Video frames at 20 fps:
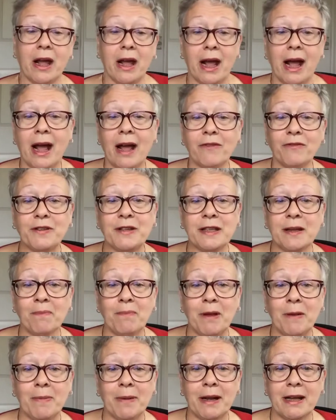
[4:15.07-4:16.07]
And for some
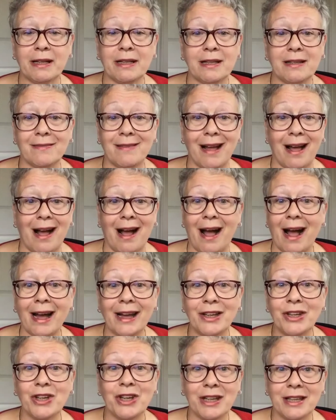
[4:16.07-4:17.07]
people, it's
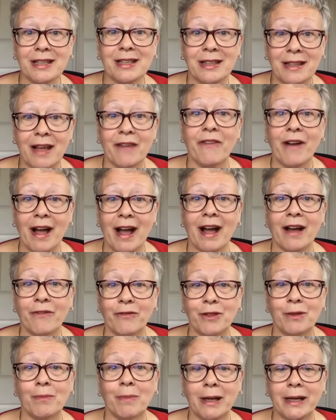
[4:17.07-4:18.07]
I just never
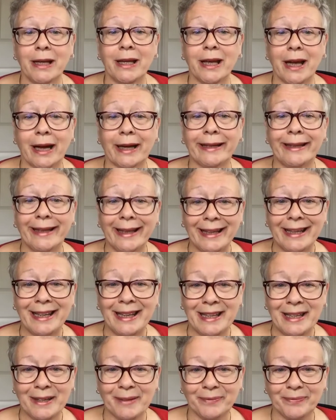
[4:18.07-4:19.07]
have the money I need.